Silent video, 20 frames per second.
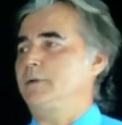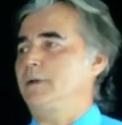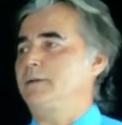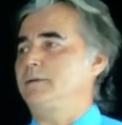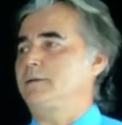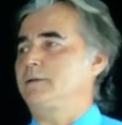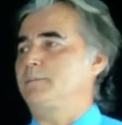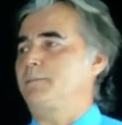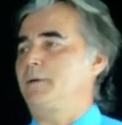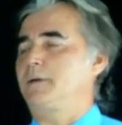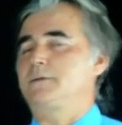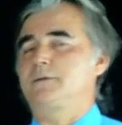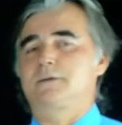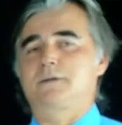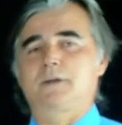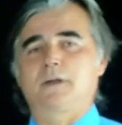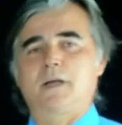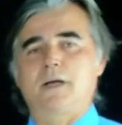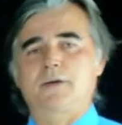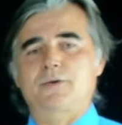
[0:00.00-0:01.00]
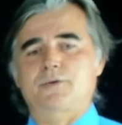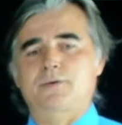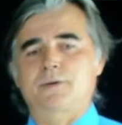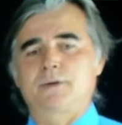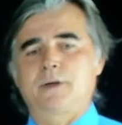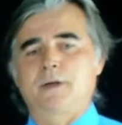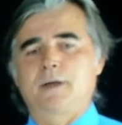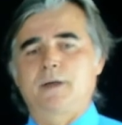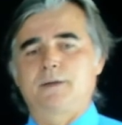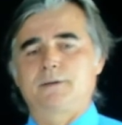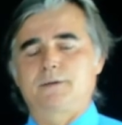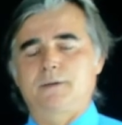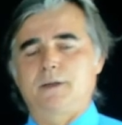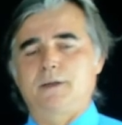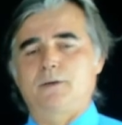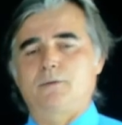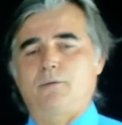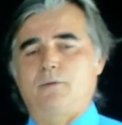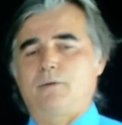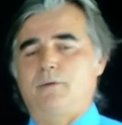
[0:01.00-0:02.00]
and
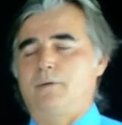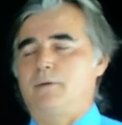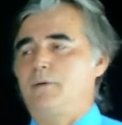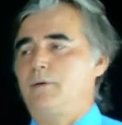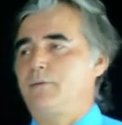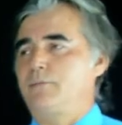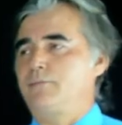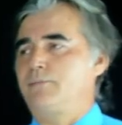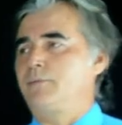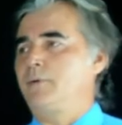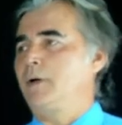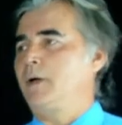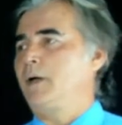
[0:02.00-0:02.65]
specializing of